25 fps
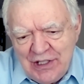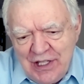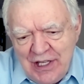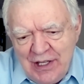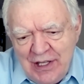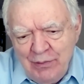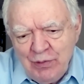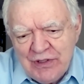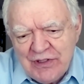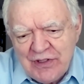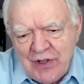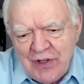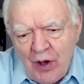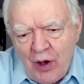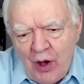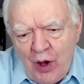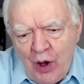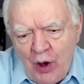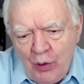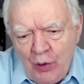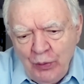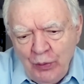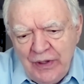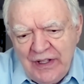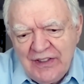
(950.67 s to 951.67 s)
He was
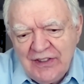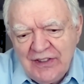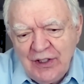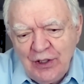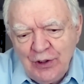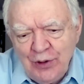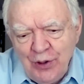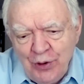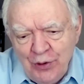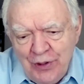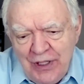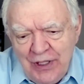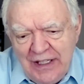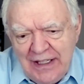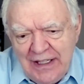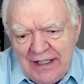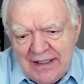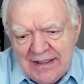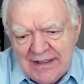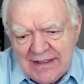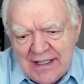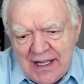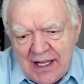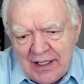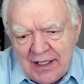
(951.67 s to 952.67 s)
always learning, he
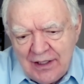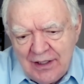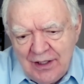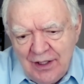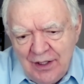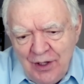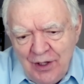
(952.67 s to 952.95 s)
said.